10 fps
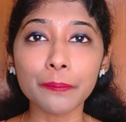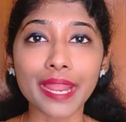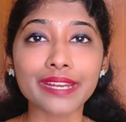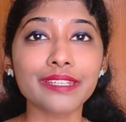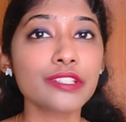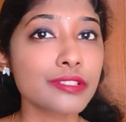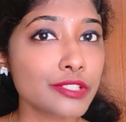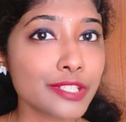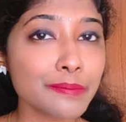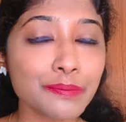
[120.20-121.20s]

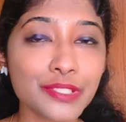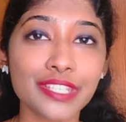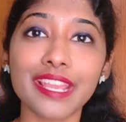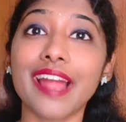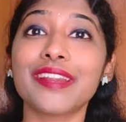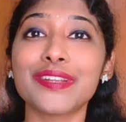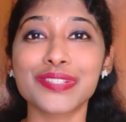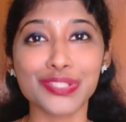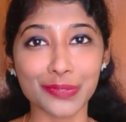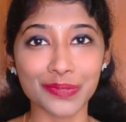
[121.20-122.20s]
practitionership, she
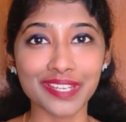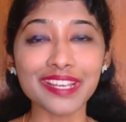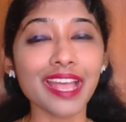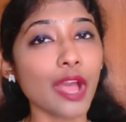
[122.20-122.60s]
understood na,